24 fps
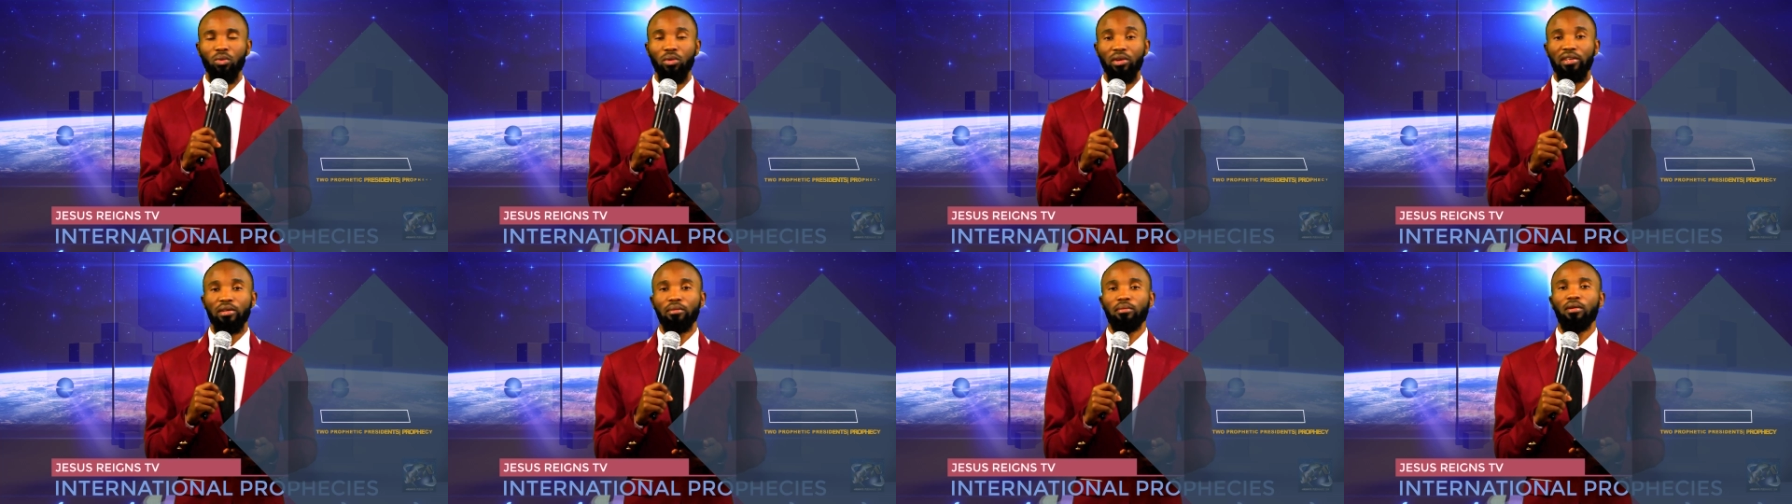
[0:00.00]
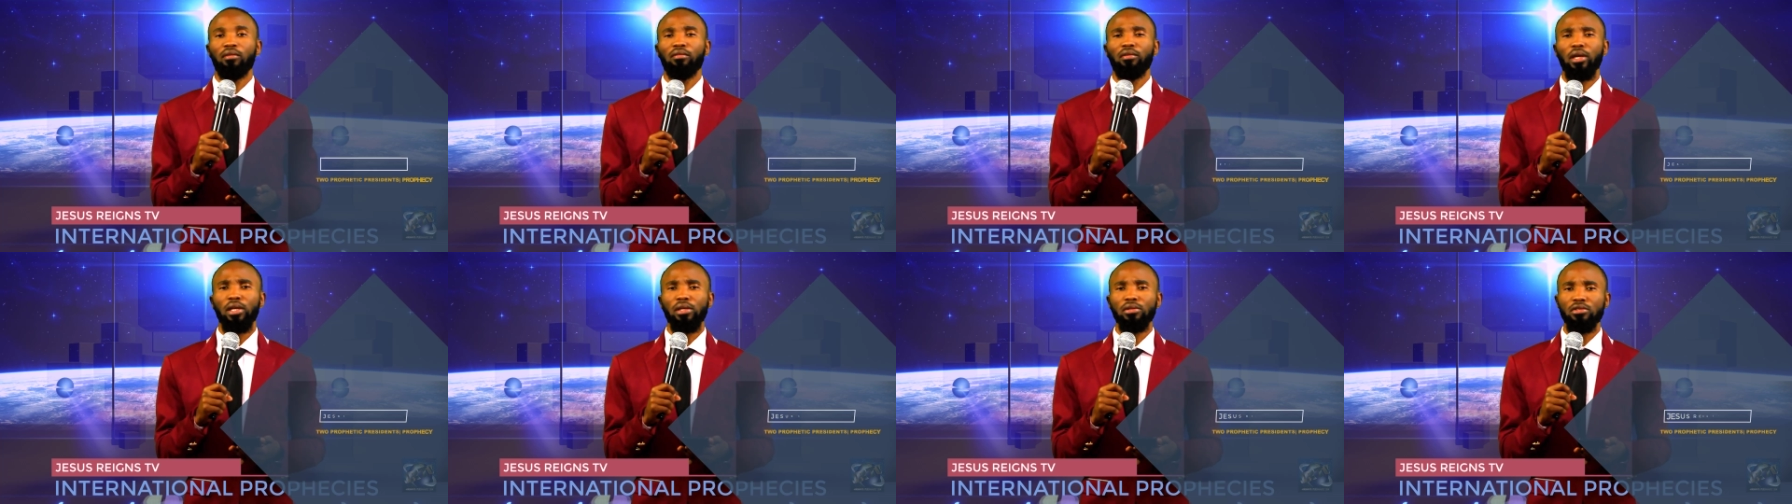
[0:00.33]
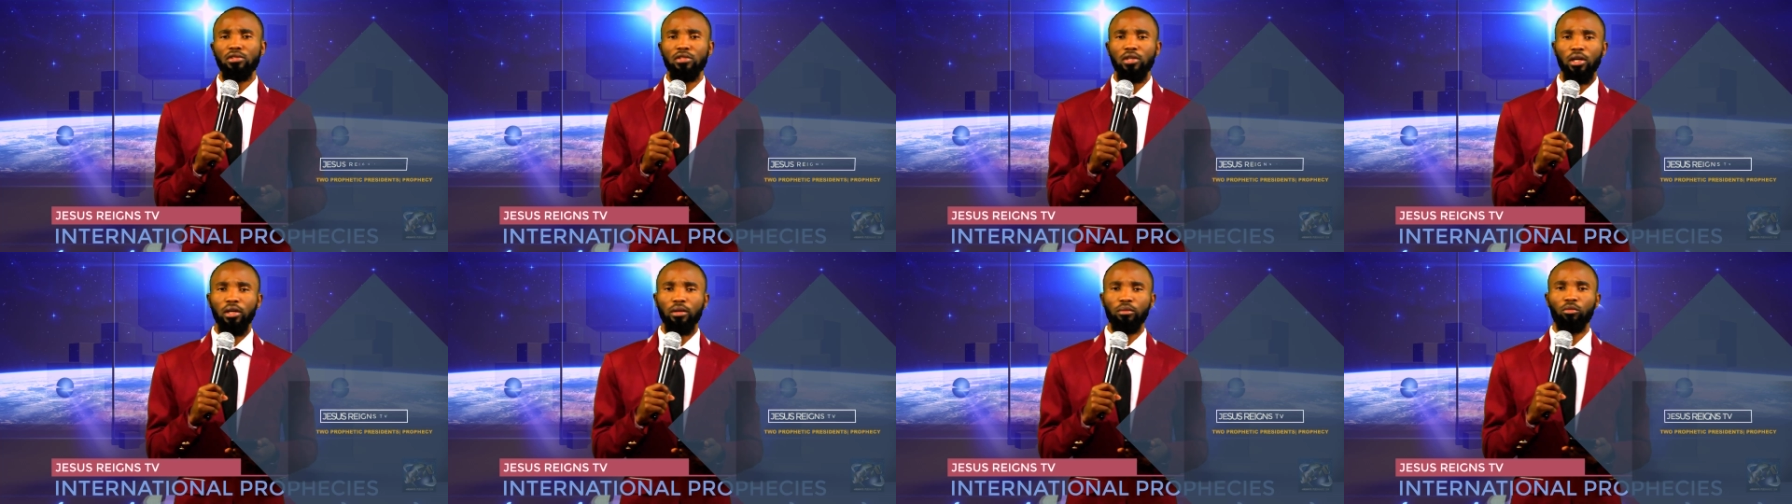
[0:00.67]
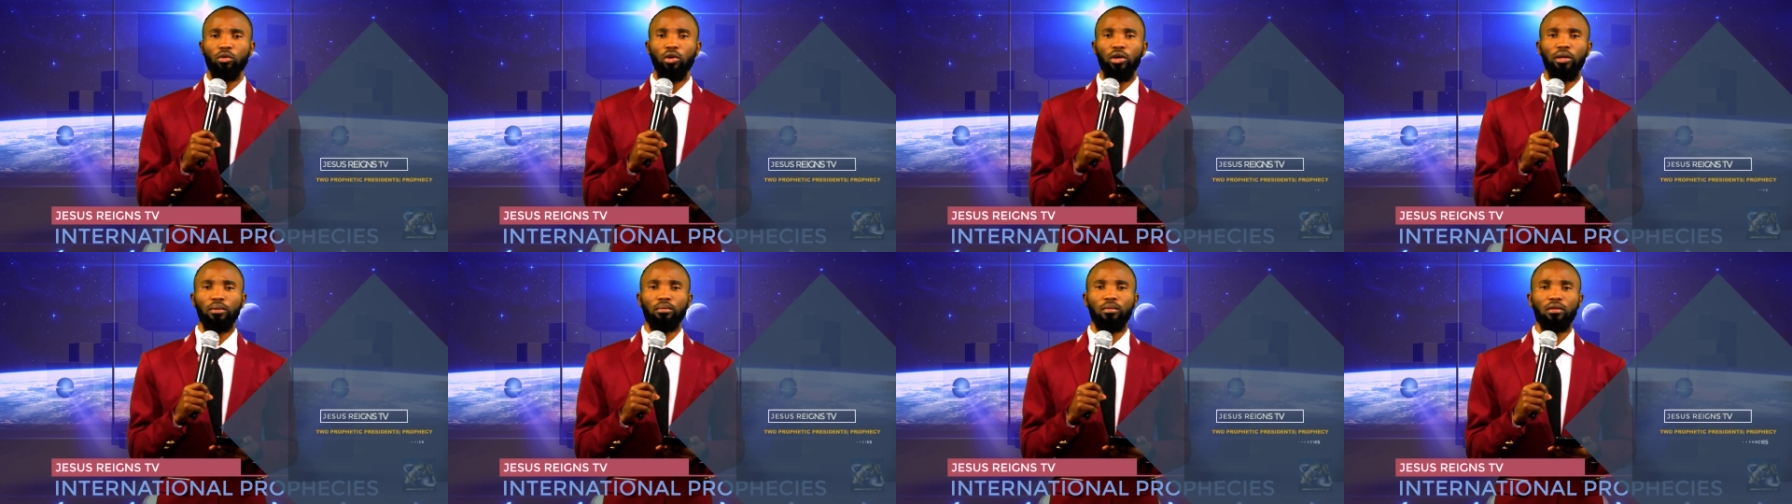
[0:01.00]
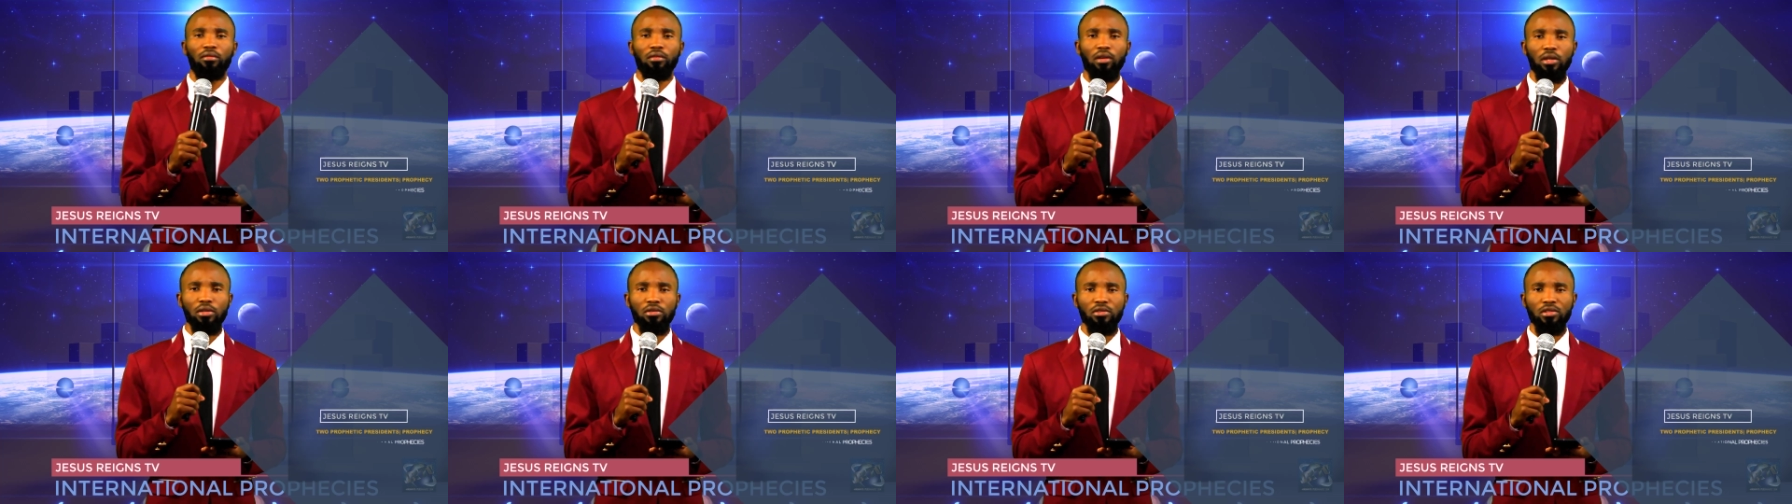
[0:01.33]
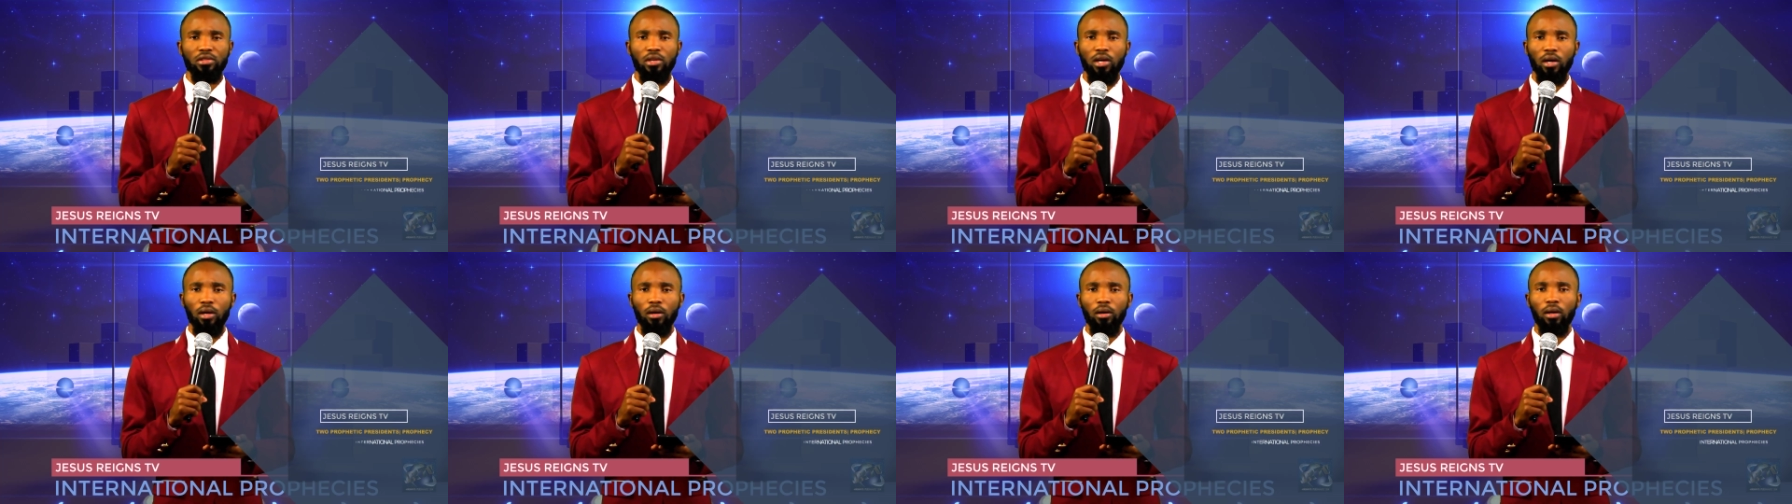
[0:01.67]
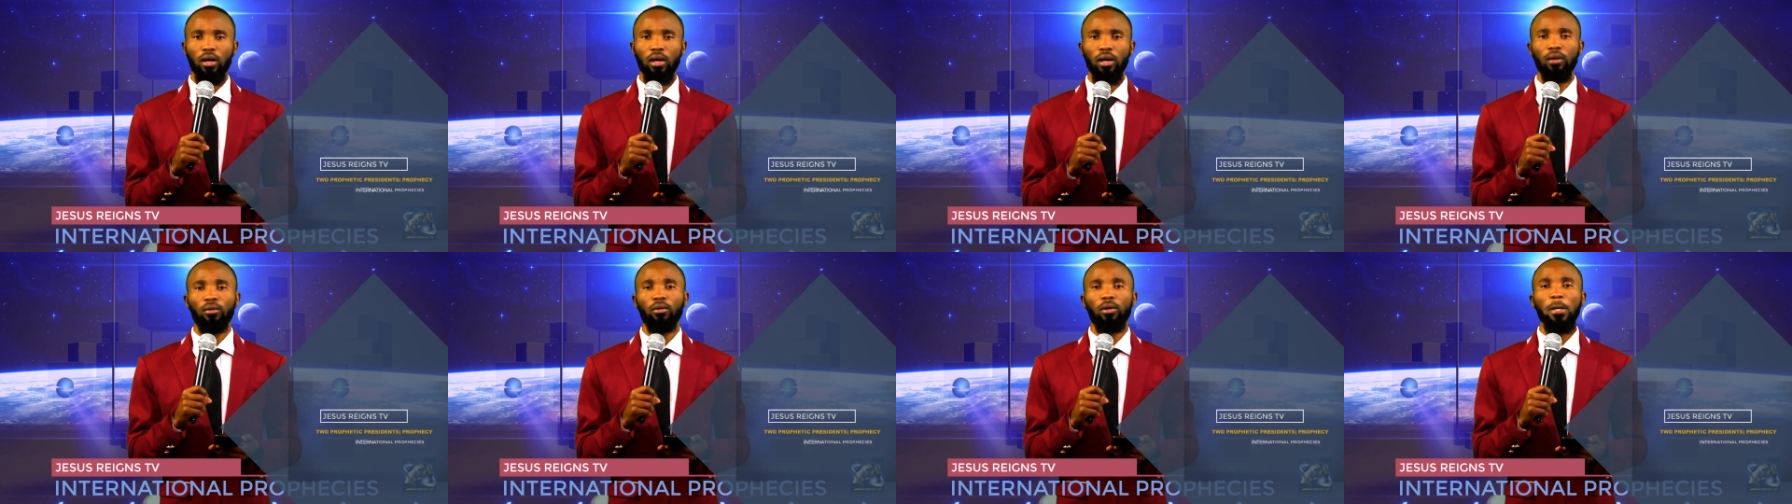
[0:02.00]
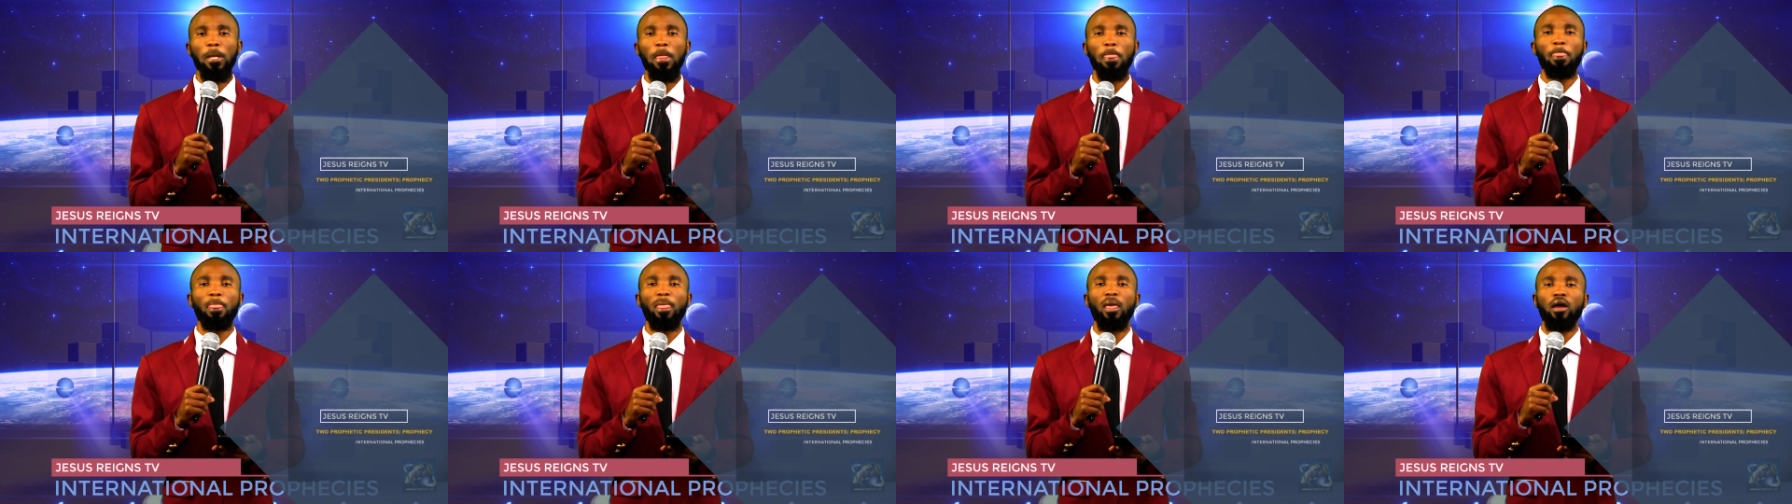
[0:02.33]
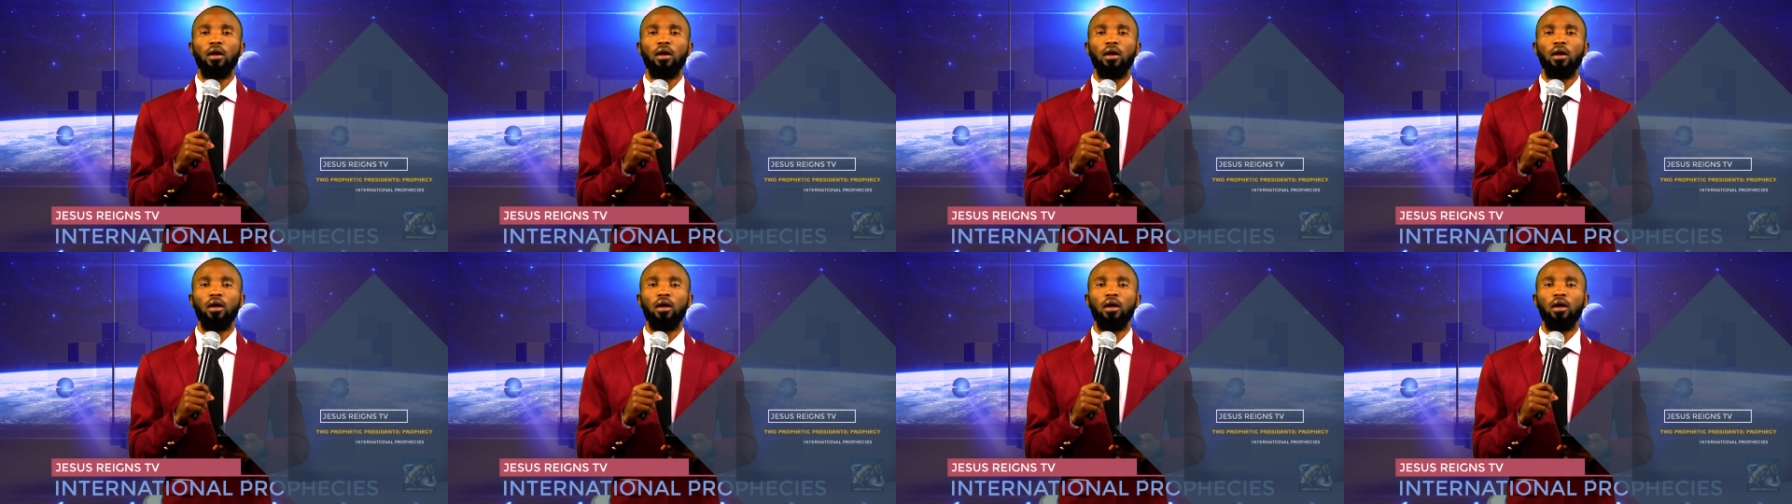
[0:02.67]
What a marvelous time, what a marvelous hour.